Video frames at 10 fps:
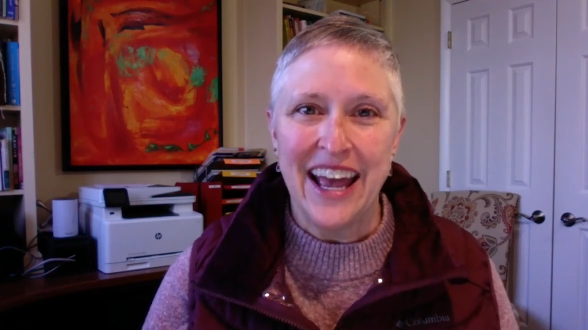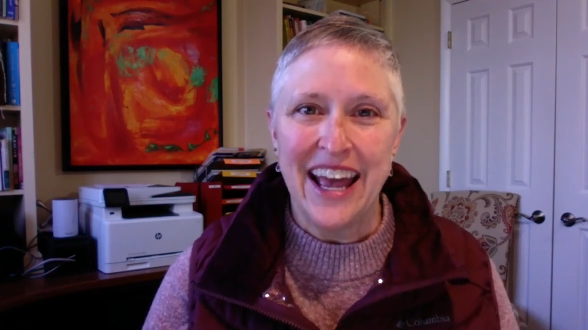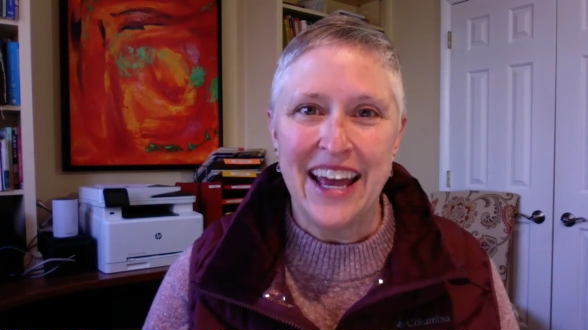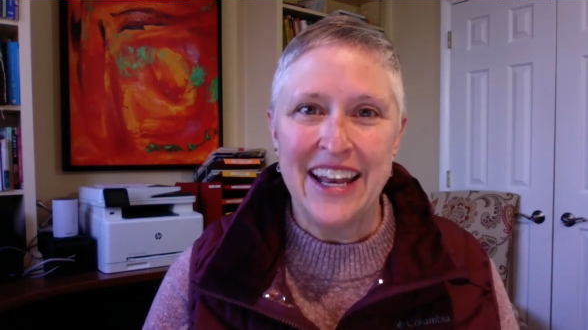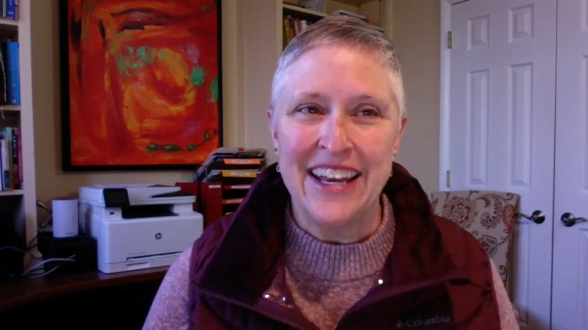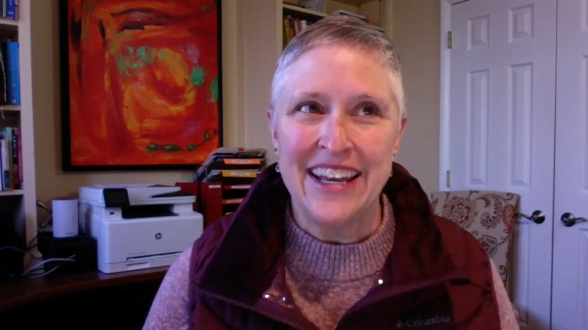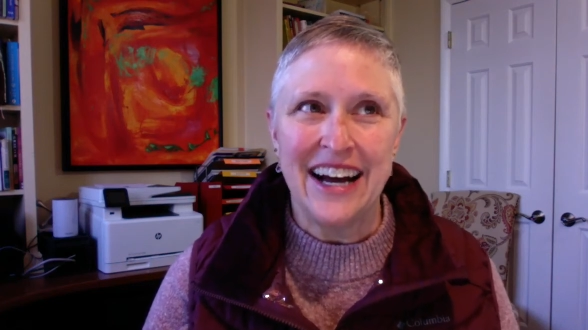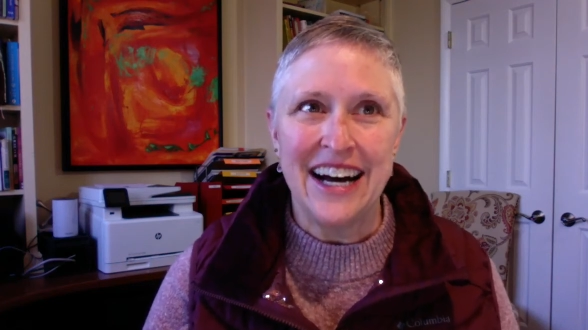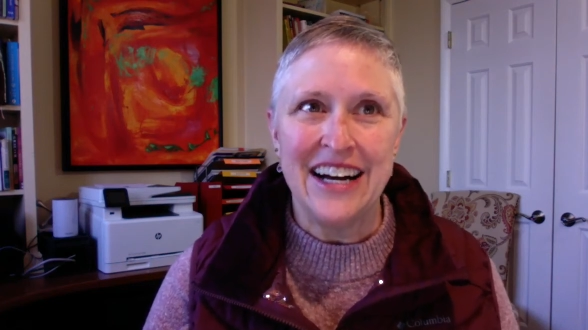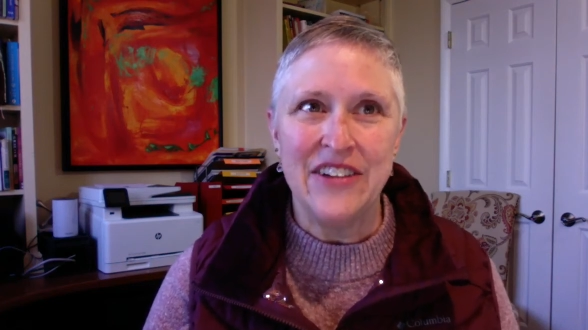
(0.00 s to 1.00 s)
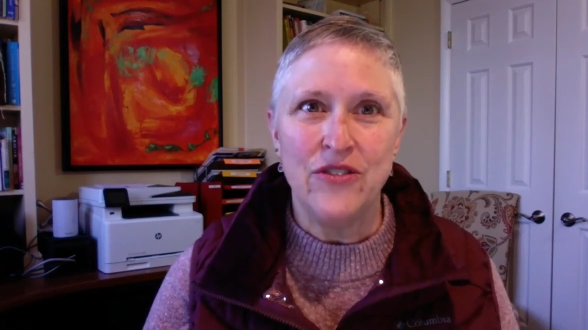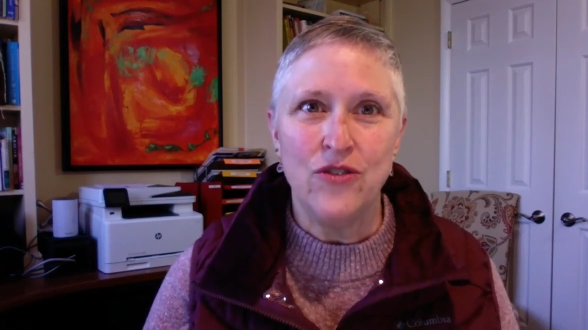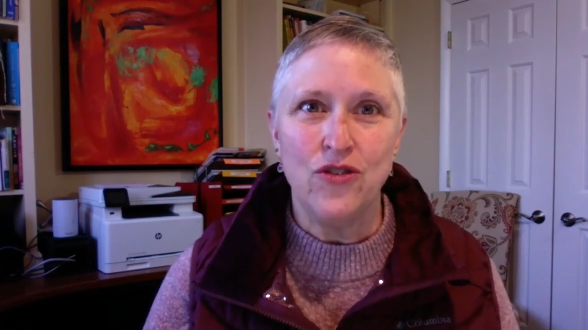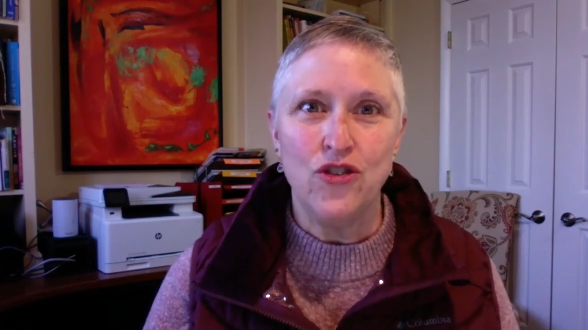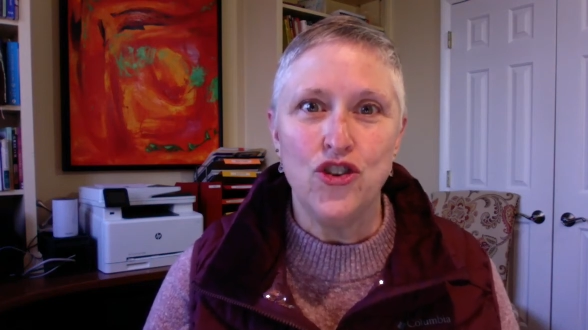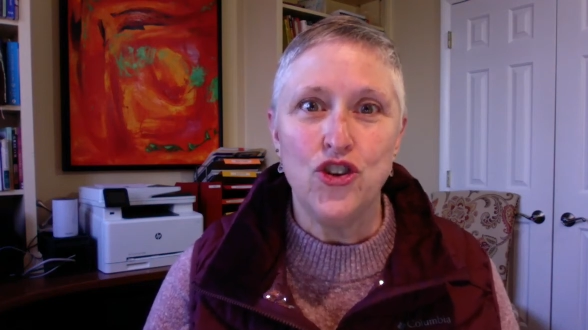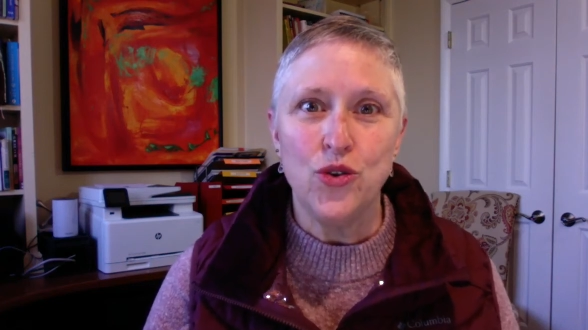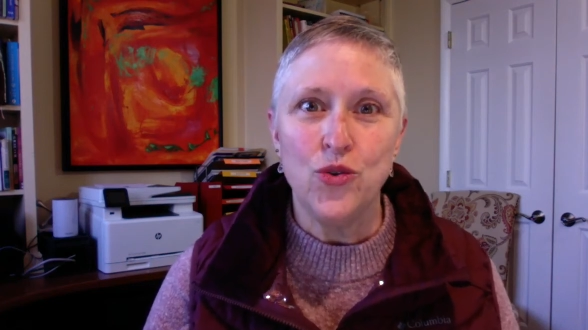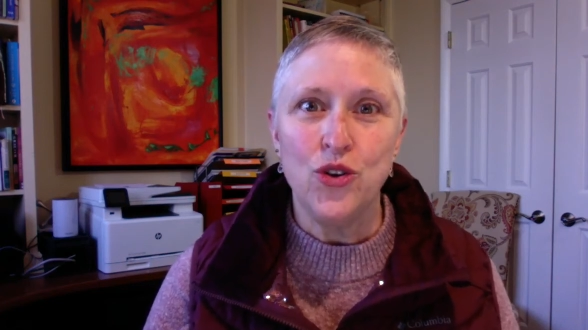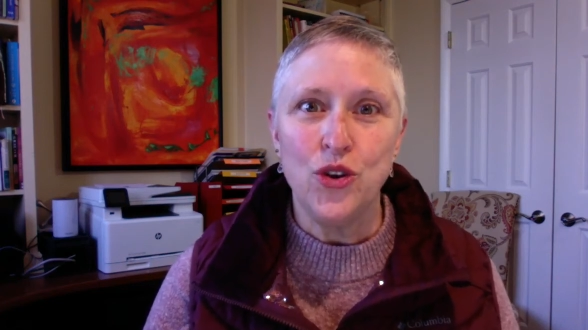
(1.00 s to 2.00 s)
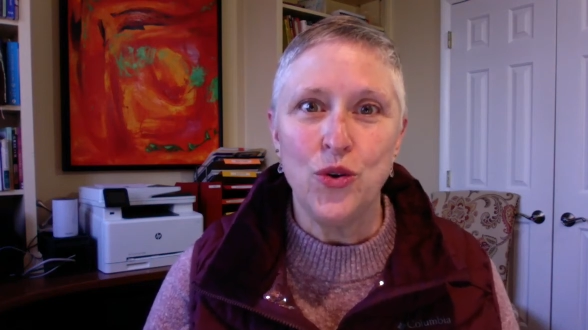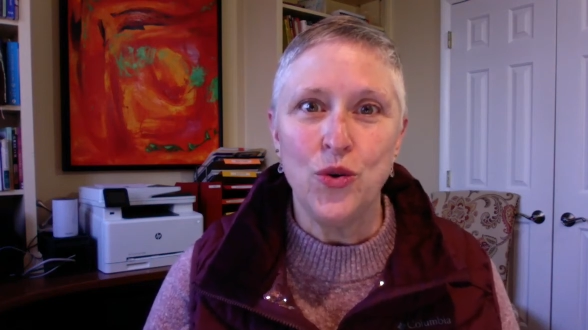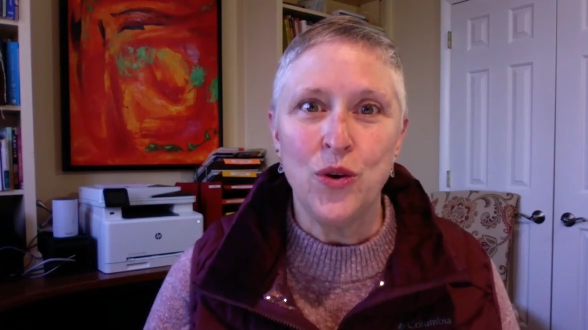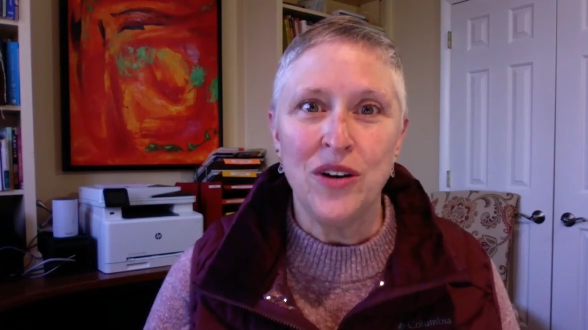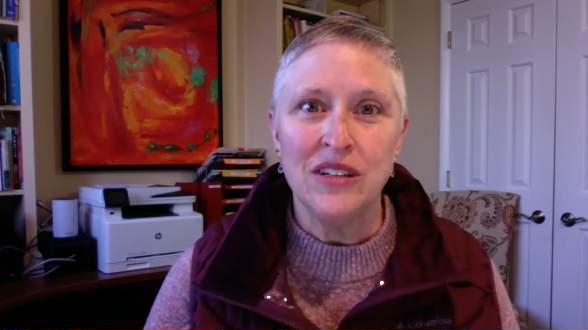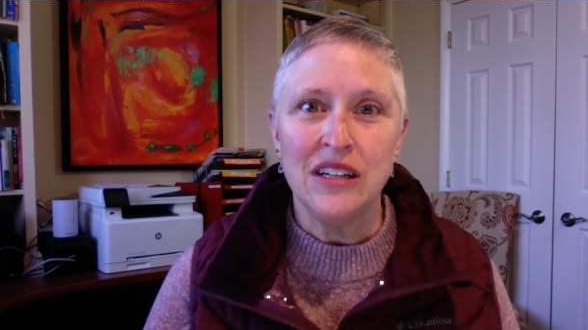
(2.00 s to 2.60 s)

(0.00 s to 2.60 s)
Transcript: And uh, do you